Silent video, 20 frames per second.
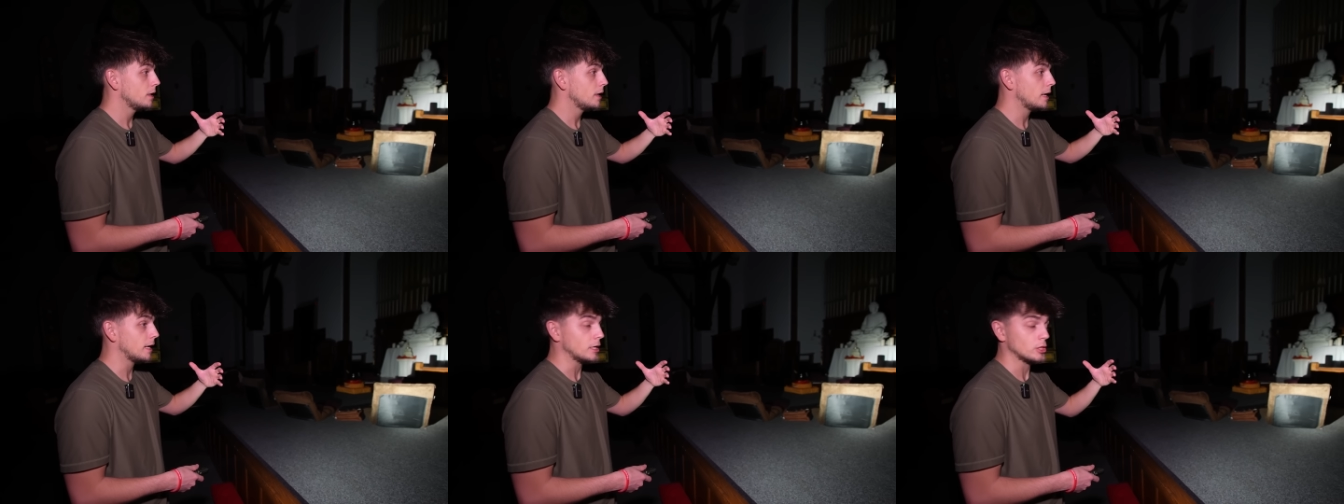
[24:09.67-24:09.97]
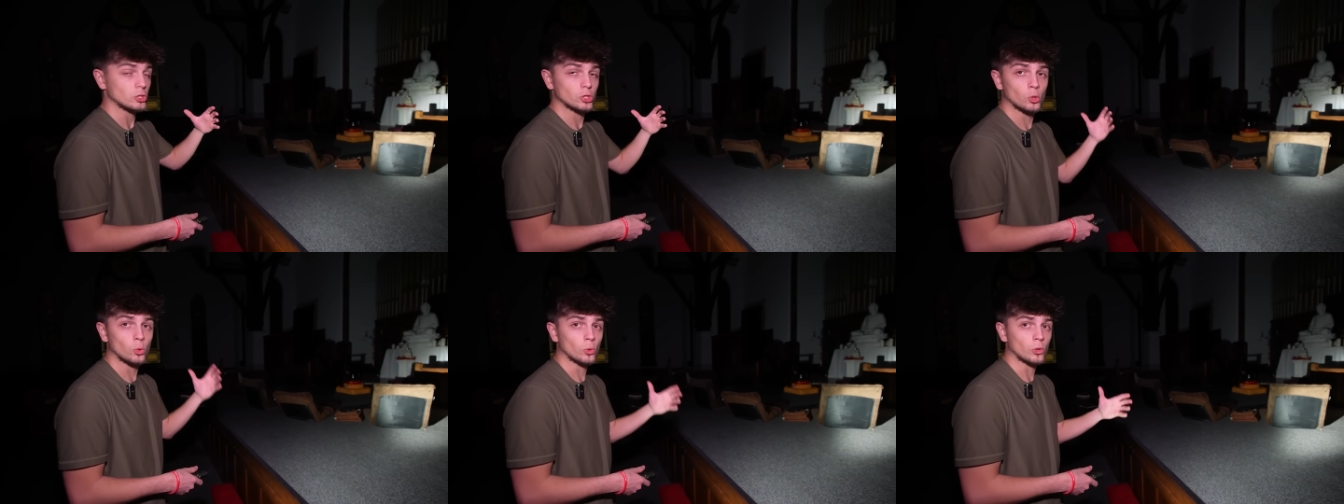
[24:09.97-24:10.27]
a
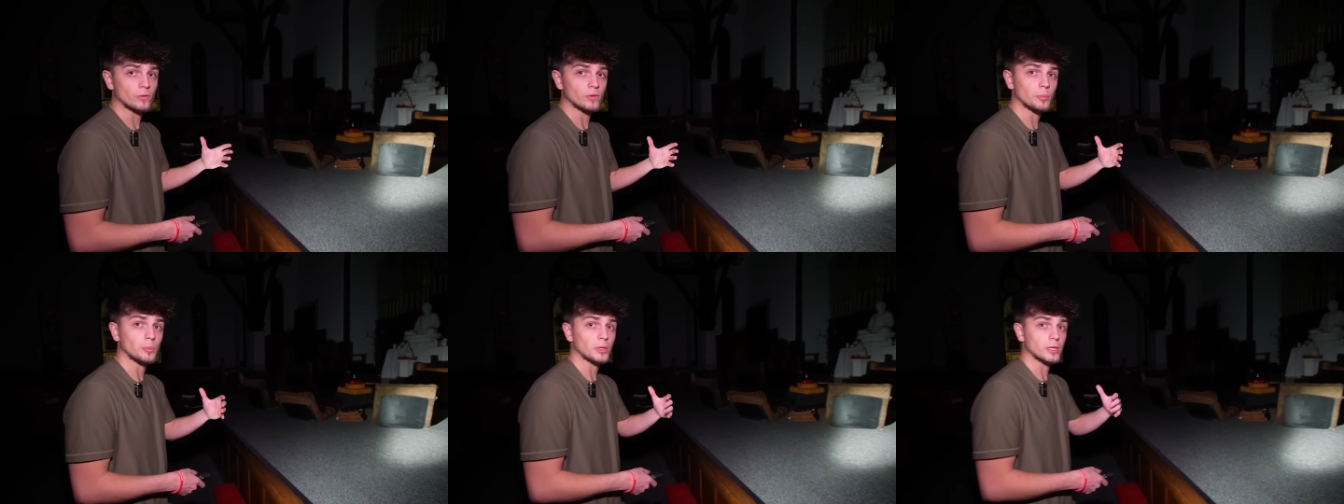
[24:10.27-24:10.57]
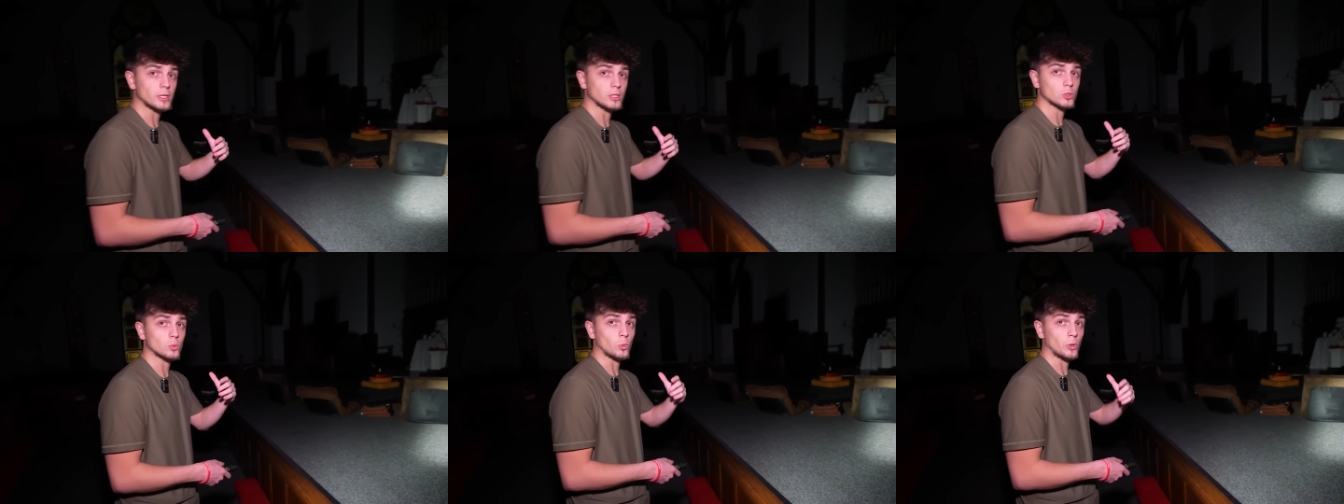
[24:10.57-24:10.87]
tour of the
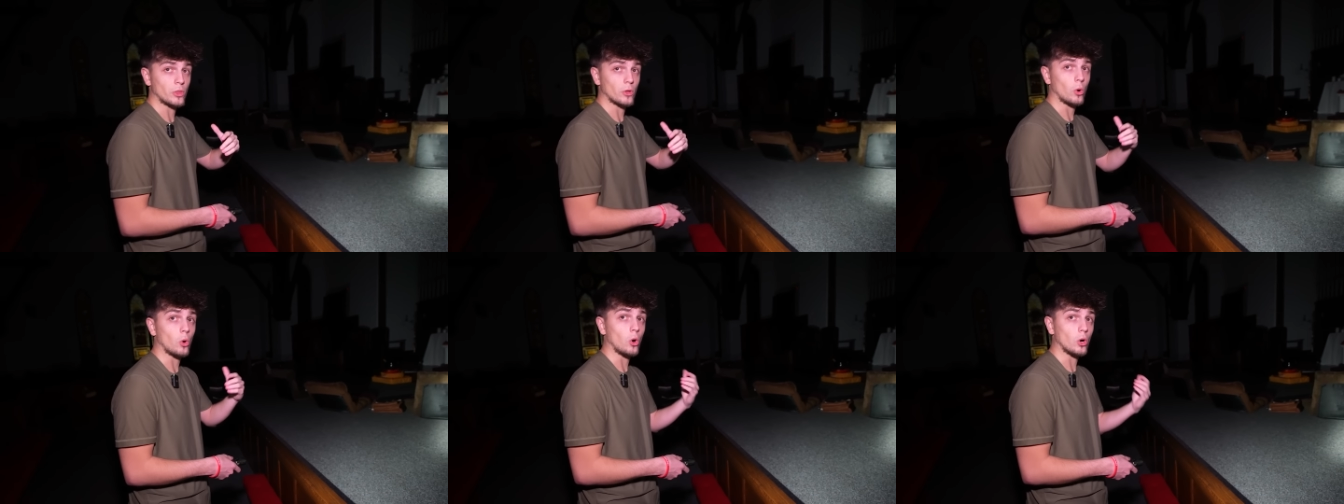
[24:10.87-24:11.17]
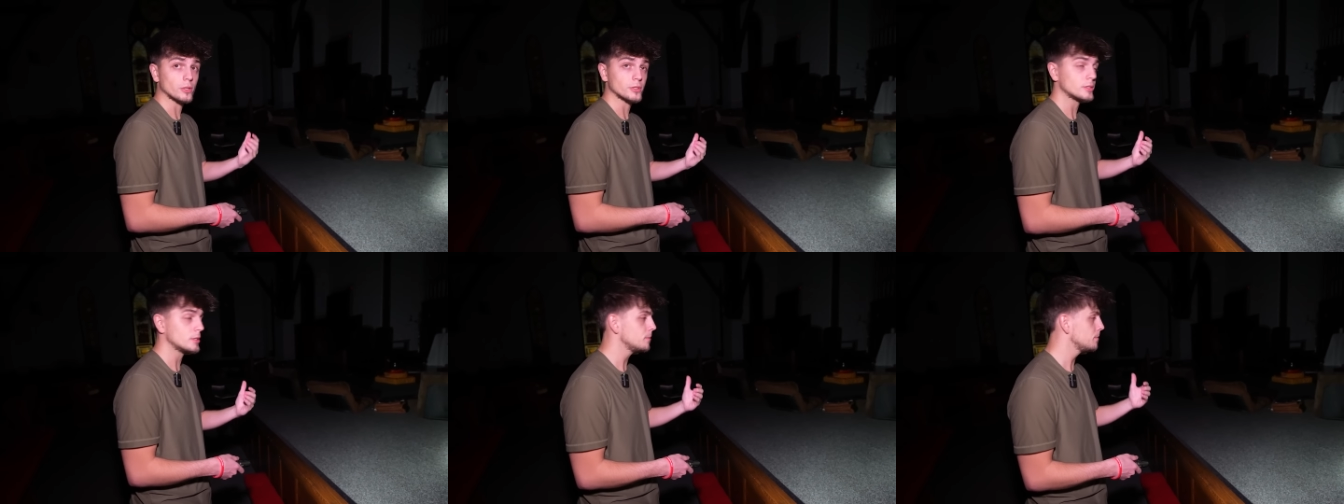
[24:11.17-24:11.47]
place with
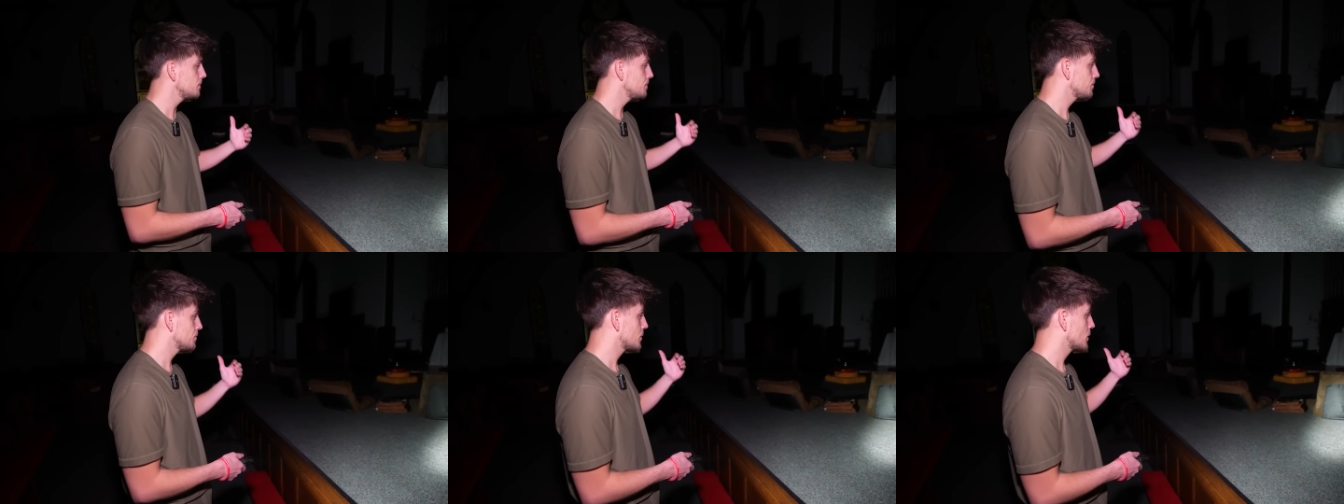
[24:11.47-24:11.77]
Austin.